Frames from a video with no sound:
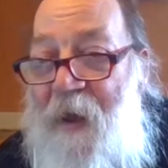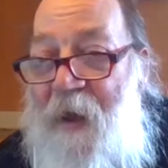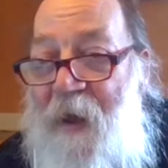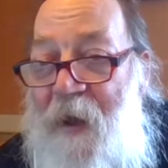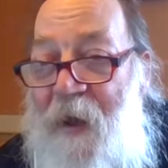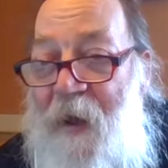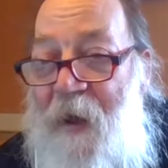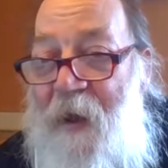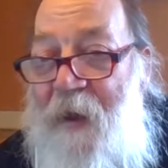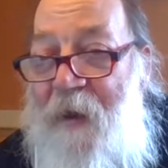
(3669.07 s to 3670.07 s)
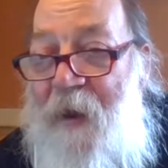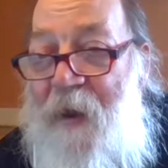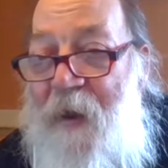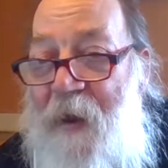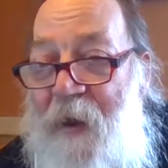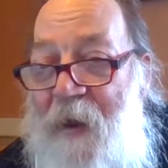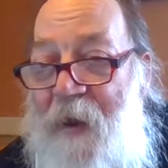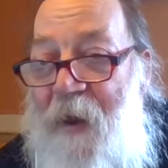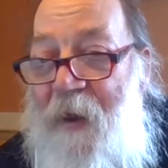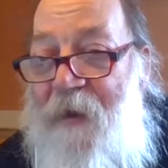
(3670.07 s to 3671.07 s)
I
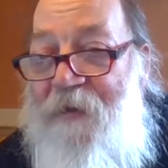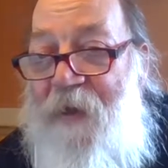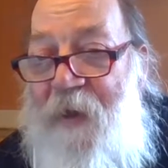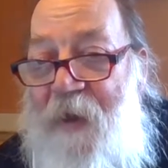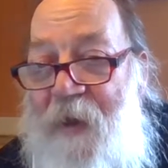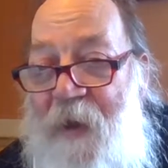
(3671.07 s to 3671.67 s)
got his leg